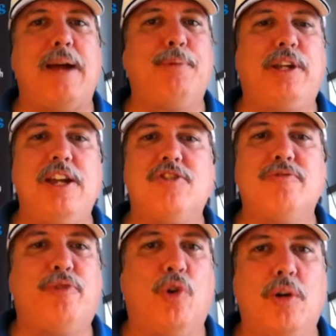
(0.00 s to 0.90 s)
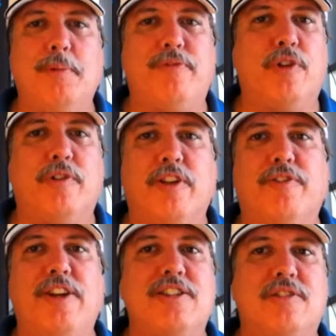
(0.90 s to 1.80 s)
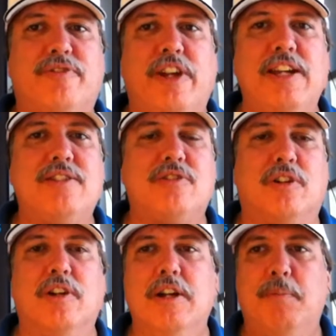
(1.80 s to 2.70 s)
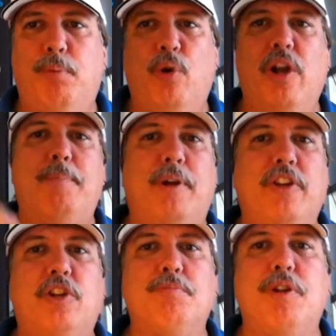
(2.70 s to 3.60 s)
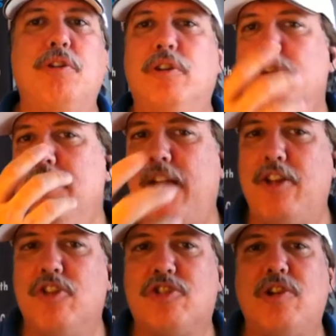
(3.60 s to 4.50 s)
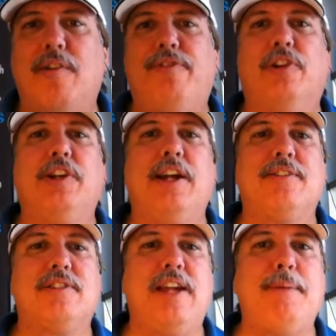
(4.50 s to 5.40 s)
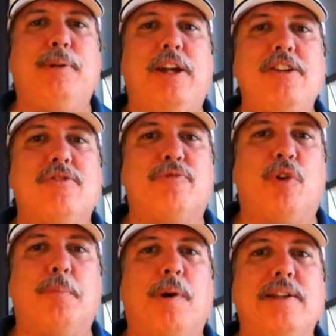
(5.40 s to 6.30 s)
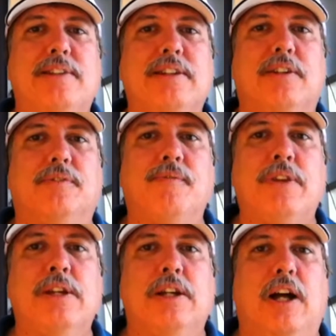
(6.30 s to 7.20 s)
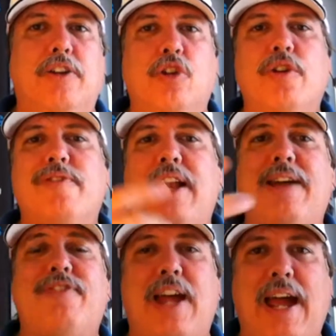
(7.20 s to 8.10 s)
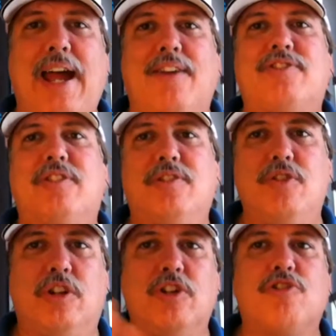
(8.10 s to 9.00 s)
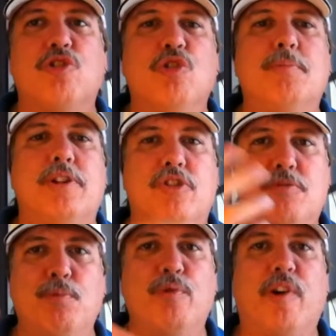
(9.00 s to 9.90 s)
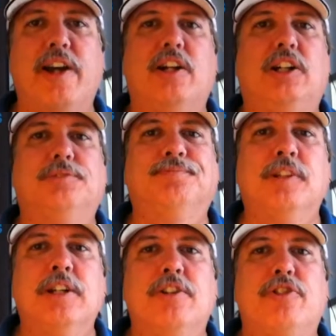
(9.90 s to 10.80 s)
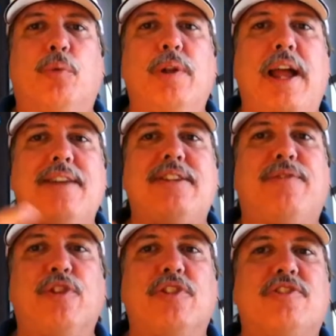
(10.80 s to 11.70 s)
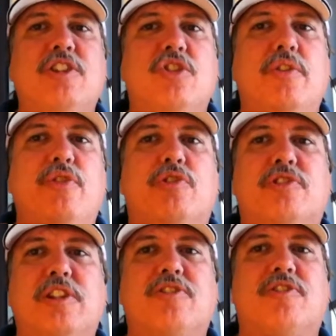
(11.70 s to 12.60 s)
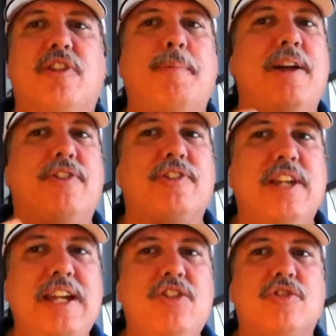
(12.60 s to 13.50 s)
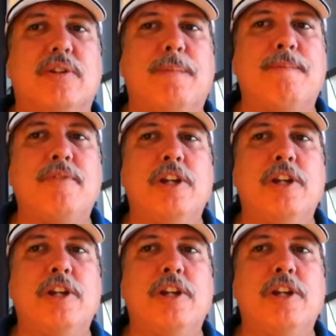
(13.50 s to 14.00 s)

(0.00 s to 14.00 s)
application form if you're there face-to-face, or pull it up on the computer and just start filling out the application form right then. You don't even have to ask. You can assume and just move right on. So when asking for a decision, if you sense some hesitation,